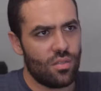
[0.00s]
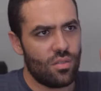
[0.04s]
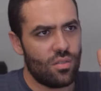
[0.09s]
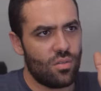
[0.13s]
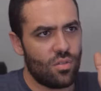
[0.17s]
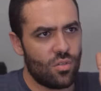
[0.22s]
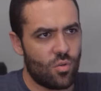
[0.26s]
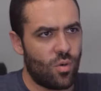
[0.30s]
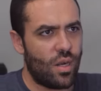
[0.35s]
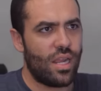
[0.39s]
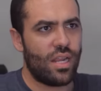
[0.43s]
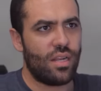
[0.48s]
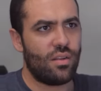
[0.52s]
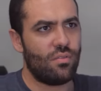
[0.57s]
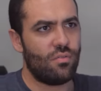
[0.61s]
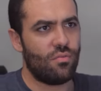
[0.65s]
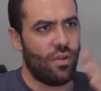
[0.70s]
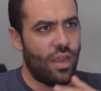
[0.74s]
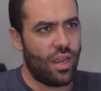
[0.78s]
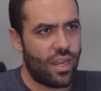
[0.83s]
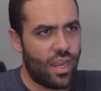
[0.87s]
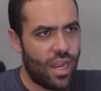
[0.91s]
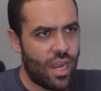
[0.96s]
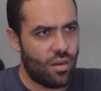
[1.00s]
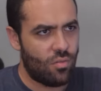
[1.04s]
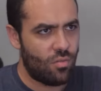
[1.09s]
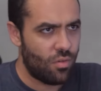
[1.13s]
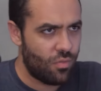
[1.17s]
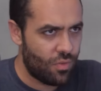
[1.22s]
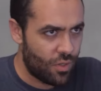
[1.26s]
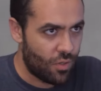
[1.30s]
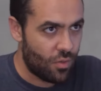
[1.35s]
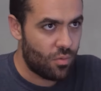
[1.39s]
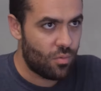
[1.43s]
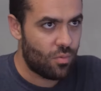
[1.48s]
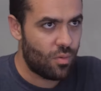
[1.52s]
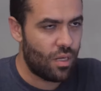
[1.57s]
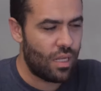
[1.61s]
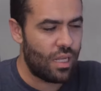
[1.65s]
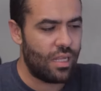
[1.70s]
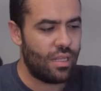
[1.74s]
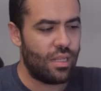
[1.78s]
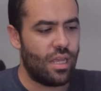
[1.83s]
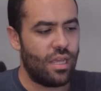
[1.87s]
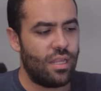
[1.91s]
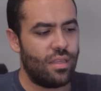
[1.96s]
grant vacate review,
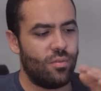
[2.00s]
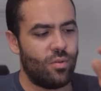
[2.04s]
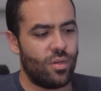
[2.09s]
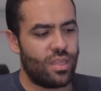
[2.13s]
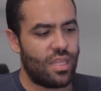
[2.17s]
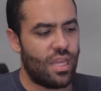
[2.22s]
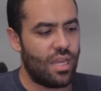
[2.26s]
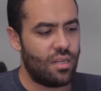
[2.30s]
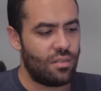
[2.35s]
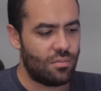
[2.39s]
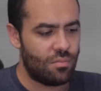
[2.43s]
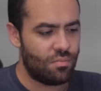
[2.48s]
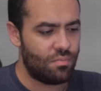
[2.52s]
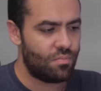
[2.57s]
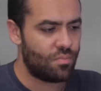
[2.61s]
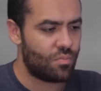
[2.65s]
and and what that